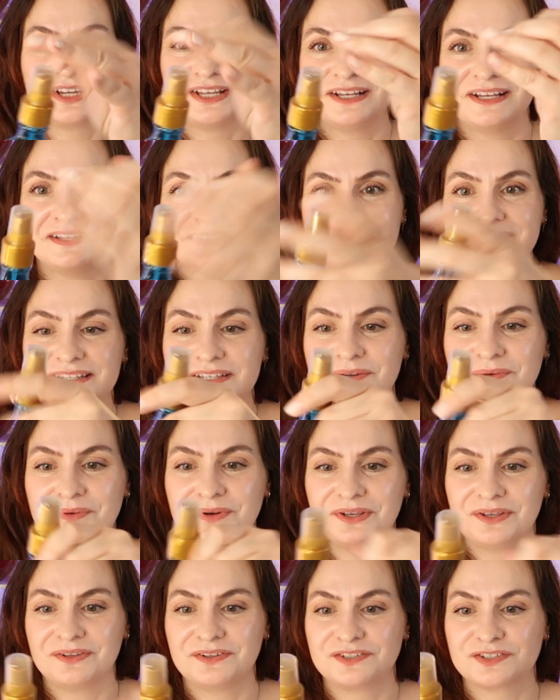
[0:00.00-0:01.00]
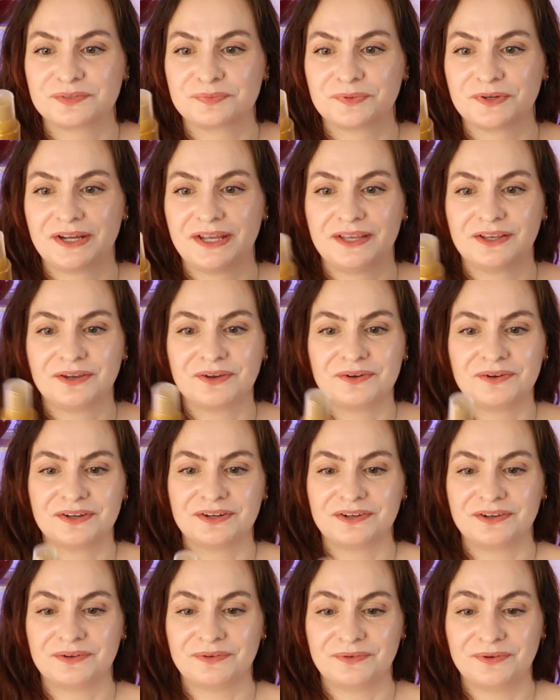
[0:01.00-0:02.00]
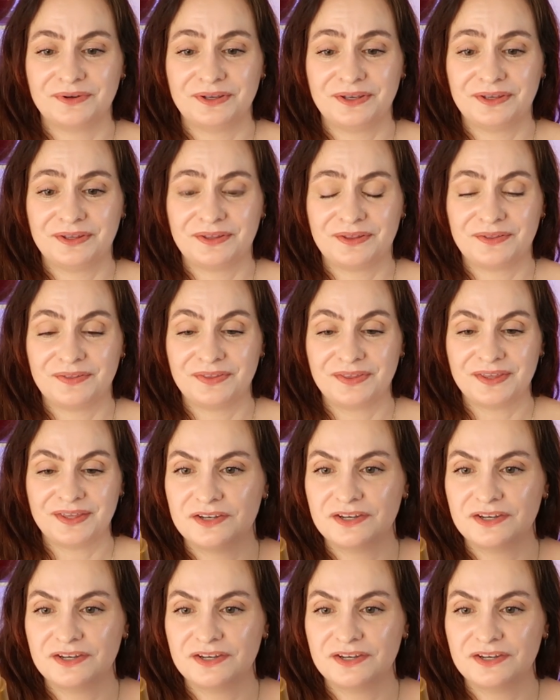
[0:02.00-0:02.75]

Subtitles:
and it's the oil spray, coconut oil,